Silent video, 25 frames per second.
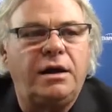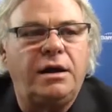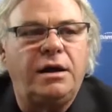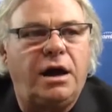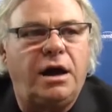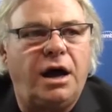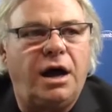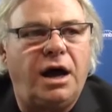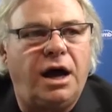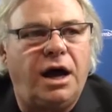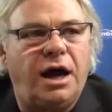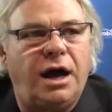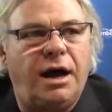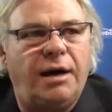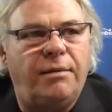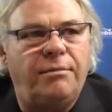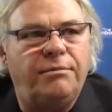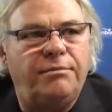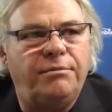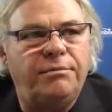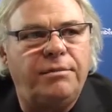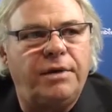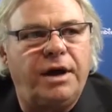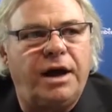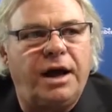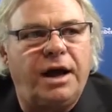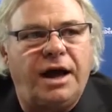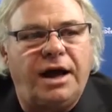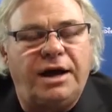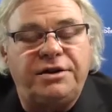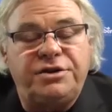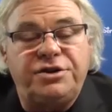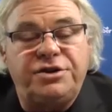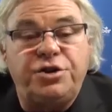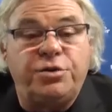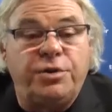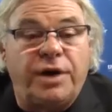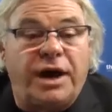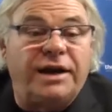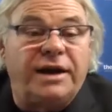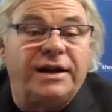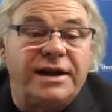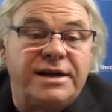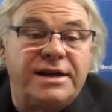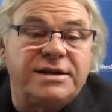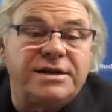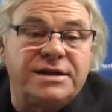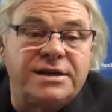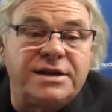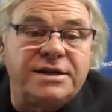to at
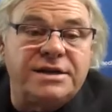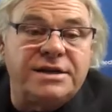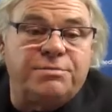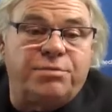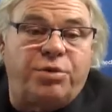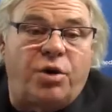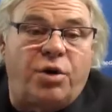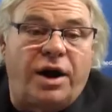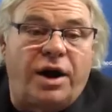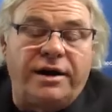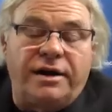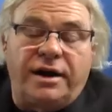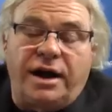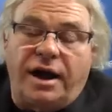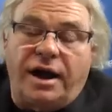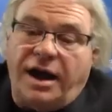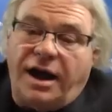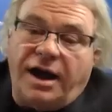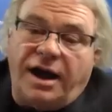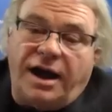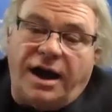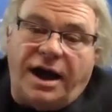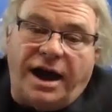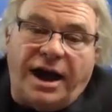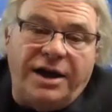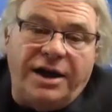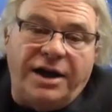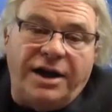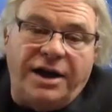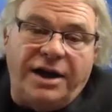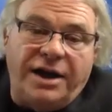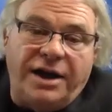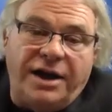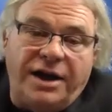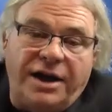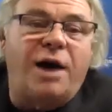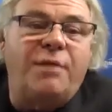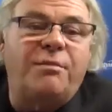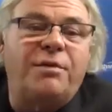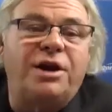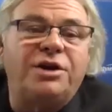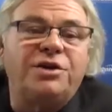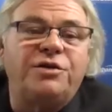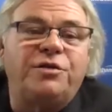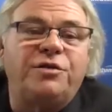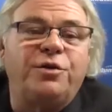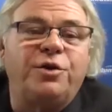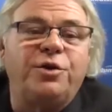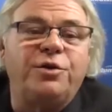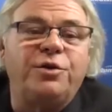least this point. I don't know how
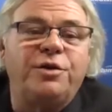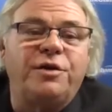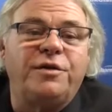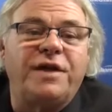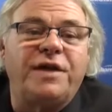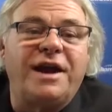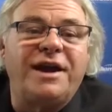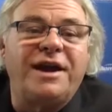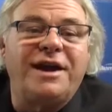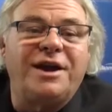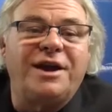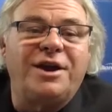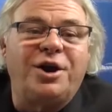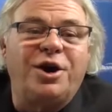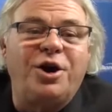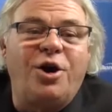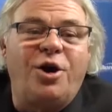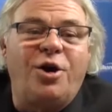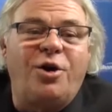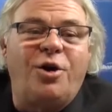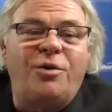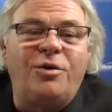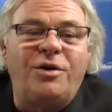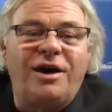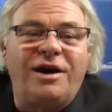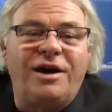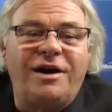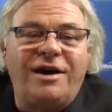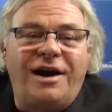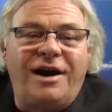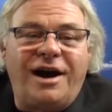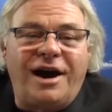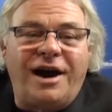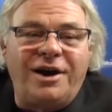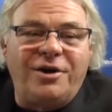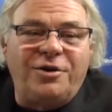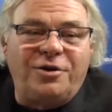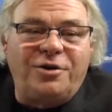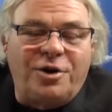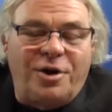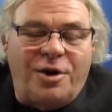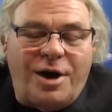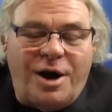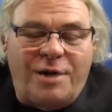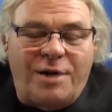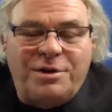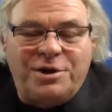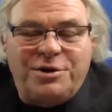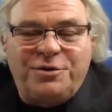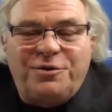much further they can go. I don't know
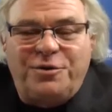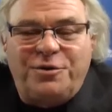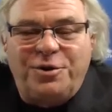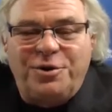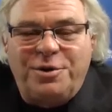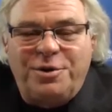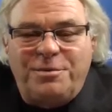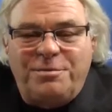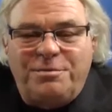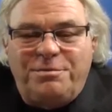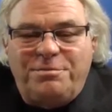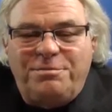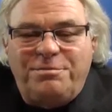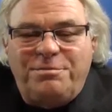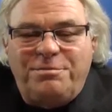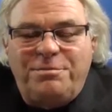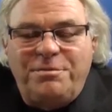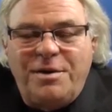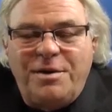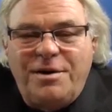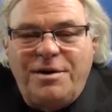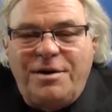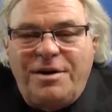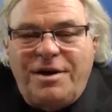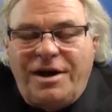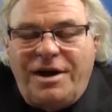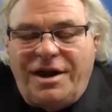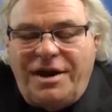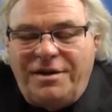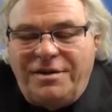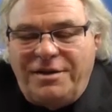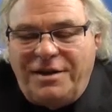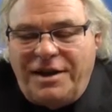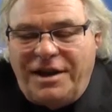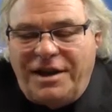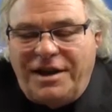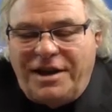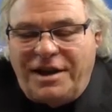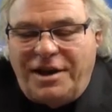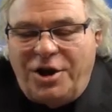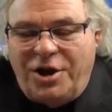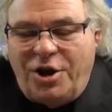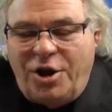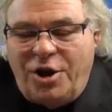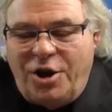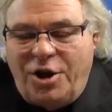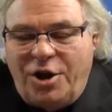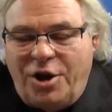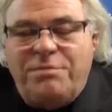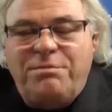how much further they could
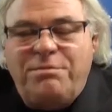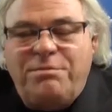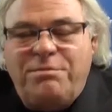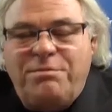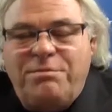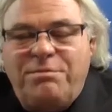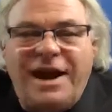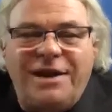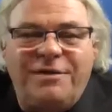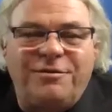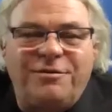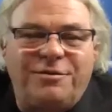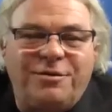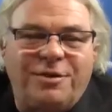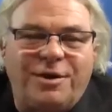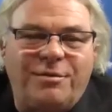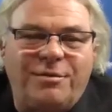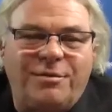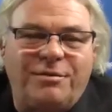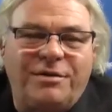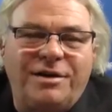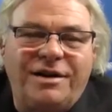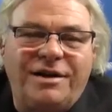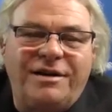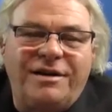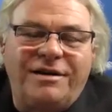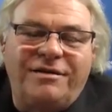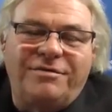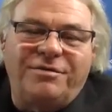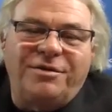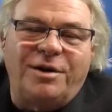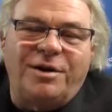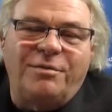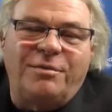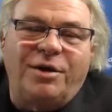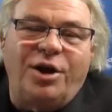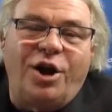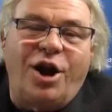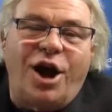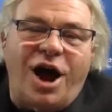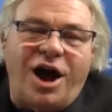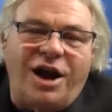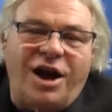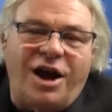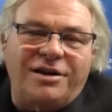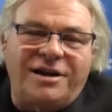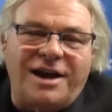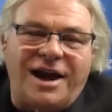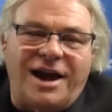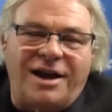go with pain from
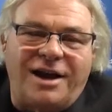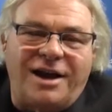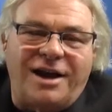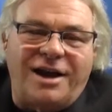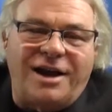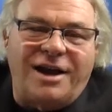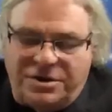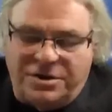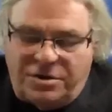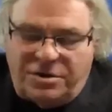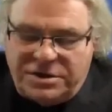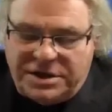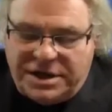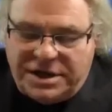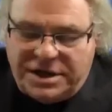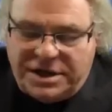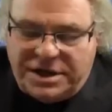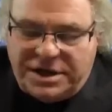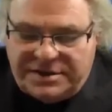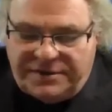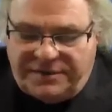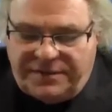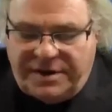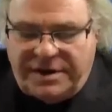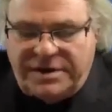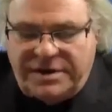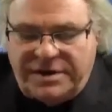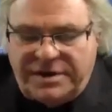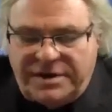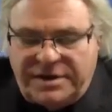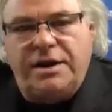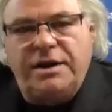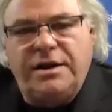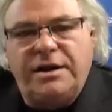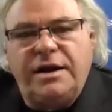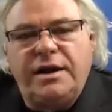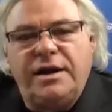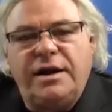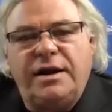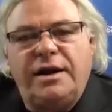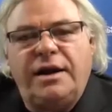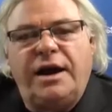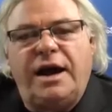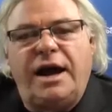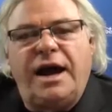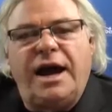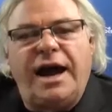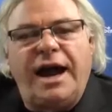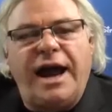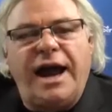lockdowns and those kinds of things. But
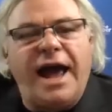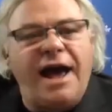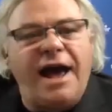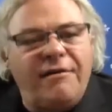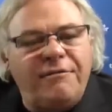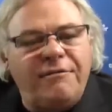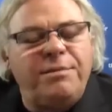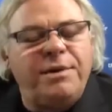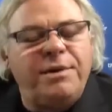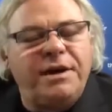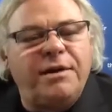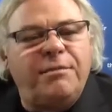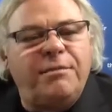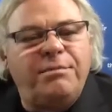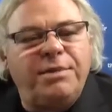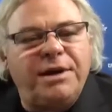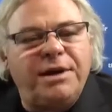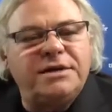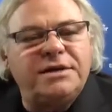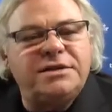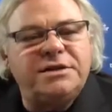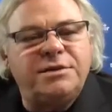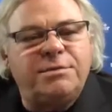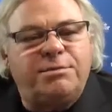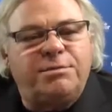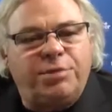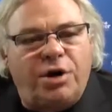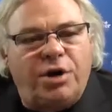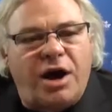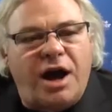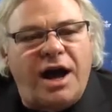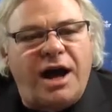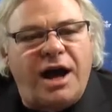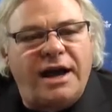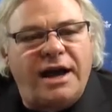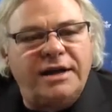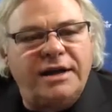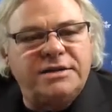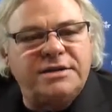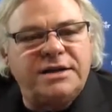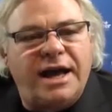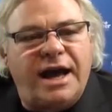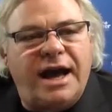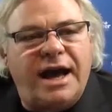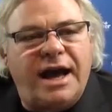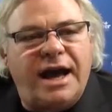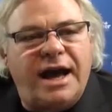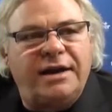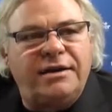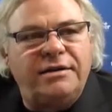I have been a bit surprised
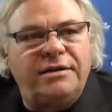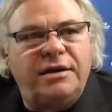at